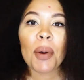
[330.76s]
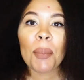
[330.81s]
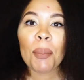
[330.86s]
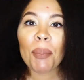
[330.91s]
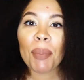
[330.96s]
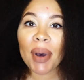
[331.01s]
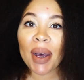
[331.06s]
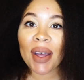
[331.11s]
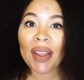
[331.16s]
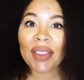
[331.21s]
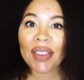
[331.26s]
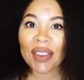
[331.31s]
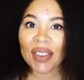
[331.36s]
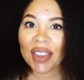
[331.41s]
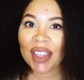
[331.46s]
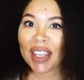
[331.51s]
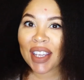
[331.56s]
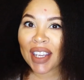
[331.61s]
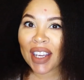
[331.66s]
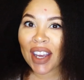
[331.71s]
But the
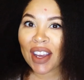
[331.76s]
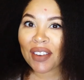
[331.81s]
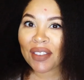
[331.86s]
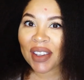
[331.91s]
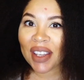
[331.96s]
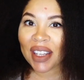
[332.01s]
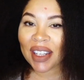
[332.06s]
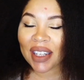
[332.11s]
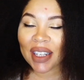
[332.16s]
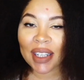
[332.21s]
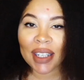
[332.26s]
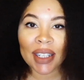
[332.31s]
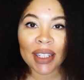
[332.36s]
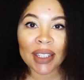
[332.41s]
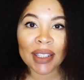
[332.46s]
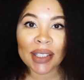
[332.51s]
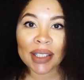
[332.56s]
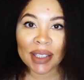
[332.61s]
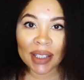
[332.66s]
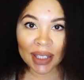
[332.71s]
thing of it
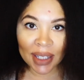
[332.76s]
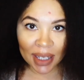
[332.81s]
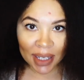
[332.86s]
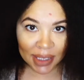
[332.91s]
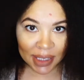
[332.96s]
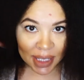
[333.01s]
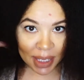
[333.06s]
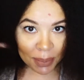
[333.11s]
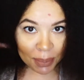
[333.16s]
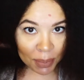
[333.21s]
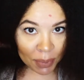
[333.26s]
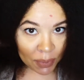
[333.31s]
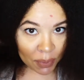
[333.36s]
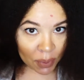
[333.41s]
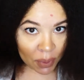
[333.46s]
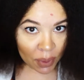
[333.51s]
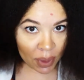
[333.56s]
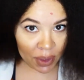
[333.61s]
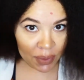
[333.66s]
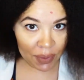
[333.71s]
is, like I said
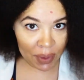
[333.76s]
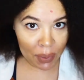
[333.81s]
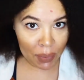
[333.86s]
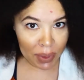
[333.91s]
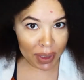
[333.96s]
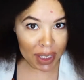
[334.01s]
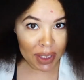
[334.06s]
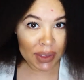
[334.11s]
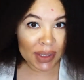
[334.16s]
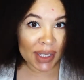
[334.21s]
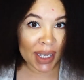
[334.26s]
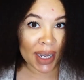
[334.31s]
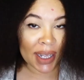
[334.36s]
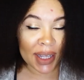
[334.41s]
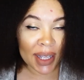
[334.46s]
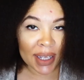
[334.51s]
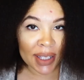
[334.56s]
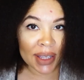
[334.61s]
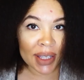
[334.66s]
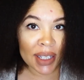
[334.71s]
before, if I went outside
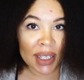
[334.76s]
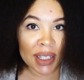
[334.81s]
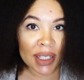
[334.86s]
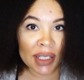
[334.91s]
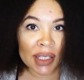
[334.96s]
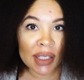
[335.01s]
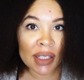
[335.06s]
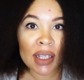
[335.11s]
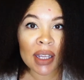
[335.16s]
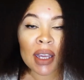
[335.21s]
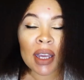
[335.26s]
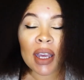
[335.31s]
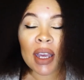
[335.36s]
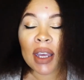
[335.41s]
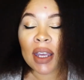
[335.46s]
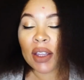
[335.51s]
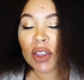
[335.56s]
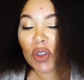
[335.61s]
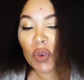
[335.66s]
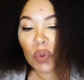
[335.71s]
like this,
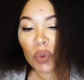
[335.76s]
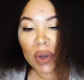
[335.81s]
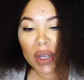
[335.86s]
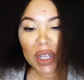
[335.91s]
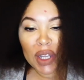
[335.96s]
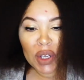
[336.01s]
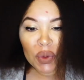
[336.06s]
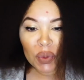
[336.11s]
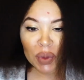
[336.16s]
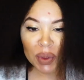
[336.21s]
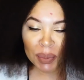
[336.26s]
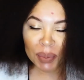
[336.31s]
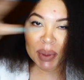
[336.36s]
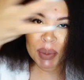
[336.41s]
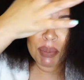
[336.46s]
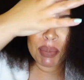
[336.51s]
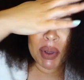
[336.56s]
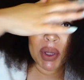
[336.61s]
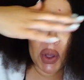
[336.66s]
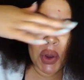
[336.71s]
the wind would be
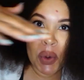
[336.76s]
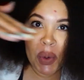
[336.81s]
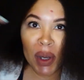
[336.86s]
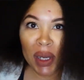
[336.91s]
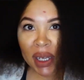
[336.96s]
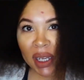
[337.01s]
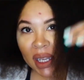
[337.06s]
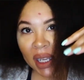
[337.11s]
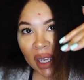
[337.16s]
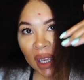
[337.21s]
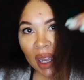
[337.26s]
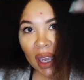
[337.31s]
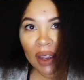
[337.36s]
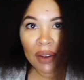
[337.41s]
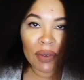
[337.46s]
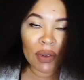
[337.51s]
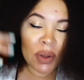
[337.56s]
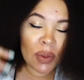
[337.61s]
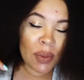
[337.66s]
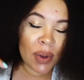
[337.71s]
blowing it
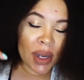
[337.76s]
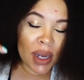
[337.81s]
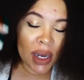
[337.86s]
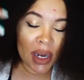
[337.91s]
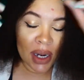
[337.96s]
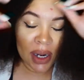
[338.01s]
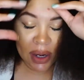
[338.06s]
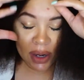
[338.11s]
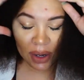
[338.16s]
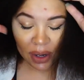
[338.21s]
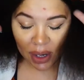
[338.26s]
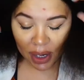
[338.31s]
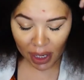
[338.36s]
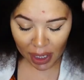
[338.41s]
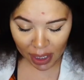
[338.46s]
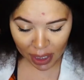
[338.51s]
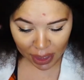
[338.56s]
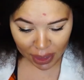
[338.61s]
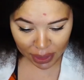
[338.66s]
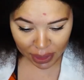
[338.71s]
everywhere,
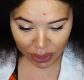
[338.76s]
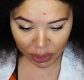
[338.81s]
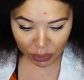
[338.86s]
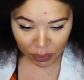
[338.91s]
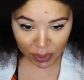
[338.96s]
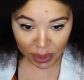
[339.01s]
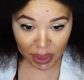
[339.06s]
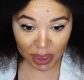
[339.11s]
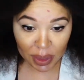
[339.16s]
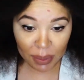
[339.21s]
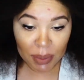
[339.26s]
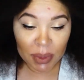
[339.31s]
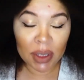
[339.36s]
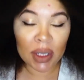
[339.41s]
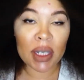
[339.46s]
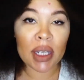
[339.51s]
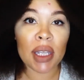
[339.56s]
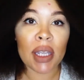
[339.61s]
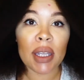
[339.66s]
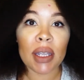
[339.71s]
and this would end up
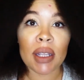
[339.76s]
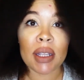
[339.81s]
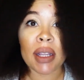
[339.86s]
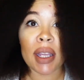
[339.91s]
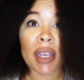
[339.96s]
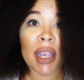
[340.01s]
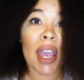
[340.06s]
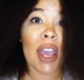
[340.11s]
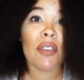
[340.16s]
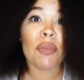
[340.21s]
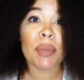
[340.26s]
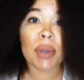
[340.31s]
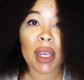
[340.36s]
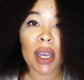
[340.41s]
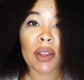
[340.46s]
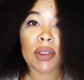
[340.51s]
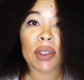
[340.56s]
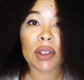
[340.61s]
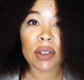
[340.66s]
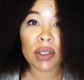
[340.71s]
looking like, have me
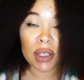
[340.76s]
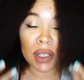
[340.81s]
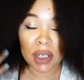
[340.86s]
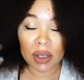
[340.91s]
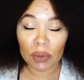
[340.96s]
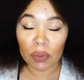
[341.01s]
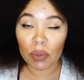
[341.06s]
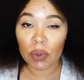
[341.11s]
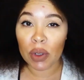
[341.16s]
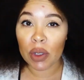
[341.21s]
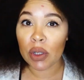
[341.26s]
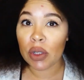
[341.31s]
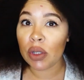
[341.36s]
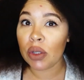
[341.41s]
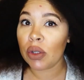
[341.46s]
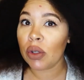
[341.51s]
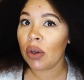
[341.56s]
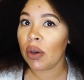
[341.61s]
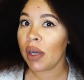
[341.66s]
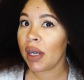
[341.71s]
out there looking
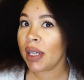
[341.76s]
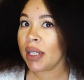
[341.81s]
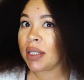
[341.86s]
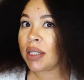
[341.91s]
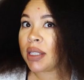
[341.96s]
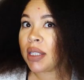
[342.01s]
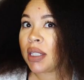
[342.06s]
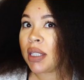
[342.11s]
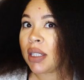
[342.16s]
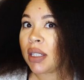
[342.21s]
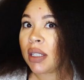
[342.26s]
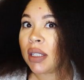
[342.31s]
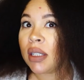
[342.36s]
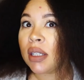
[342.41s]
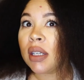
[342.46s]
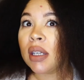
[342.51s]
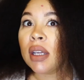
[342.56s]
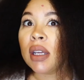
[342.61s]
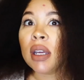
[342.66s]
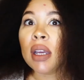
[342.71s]
real crazy.
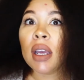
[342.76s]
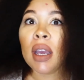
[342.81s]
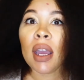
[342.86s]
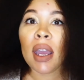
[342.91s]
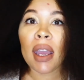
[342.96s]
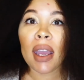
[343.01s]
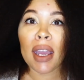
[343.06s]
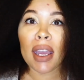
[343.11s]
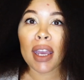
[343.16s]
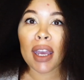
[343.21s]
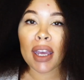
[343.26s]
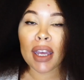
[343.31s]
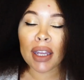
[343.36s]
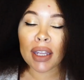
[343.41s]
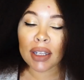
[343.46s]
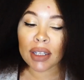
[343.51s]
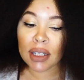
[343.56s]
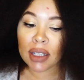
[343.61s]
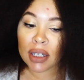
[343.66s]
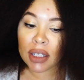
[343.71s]

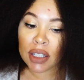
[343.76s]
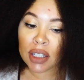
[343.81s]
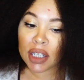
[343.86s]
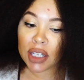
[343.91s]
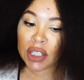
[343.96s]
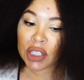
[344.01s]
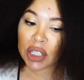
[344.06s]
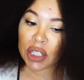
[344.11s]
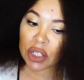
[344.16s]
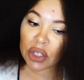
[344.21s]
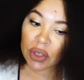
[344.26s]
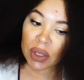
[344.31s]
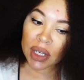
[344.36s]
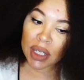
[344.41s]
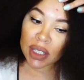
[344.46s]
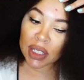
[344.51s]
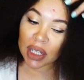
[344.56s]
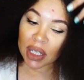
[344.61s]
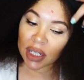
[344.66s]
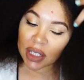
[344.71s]
And in addition, you
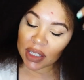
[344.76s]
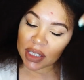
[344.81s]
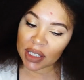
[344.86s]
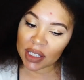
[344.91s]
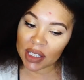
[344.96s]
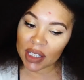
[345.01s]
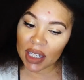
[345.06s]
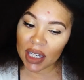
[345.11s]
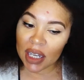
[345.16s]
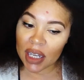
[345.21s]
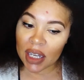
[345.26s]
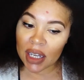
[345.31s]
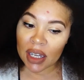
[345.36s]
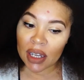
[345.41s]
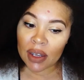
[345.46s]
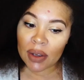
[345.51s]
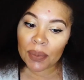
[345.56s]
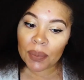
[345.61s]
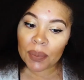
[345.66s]
can see,